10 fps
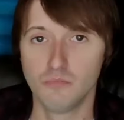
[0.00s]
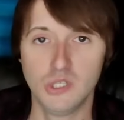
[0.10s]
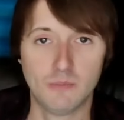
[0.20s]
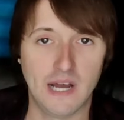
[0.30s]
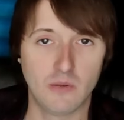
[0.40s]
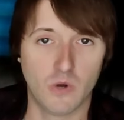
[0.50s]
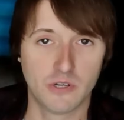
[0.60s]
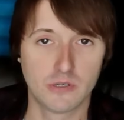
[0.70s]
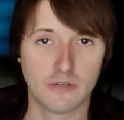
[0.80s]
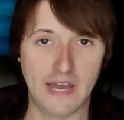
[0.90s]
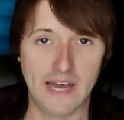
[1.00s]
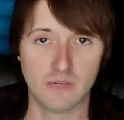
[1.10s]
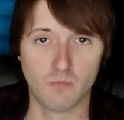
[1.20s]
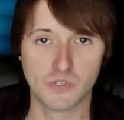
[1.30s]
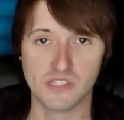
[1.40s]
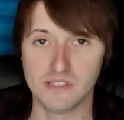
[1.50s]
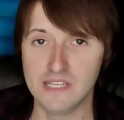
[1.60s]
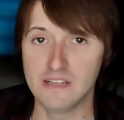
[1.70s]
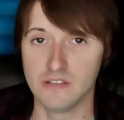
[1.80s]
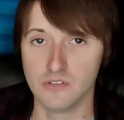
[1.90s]
You might wonder if Adam was
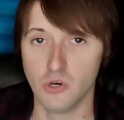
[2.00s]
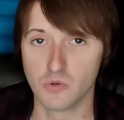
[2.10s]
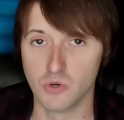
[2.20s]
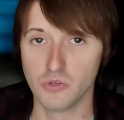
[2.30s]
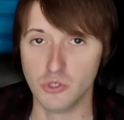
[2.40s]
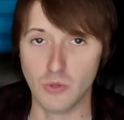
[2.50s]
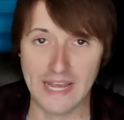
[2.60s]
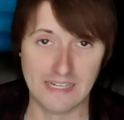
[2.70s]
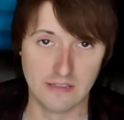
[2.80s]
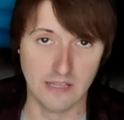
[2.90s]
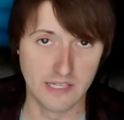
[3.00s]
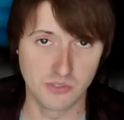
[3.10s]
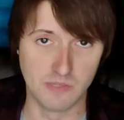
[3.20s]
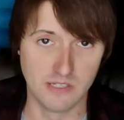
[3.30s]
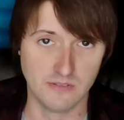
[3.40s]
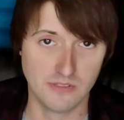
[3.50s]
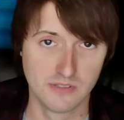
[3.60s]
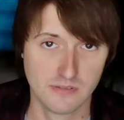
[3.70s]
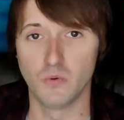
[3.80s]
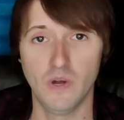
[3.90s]
indeed the local who hated lesbians.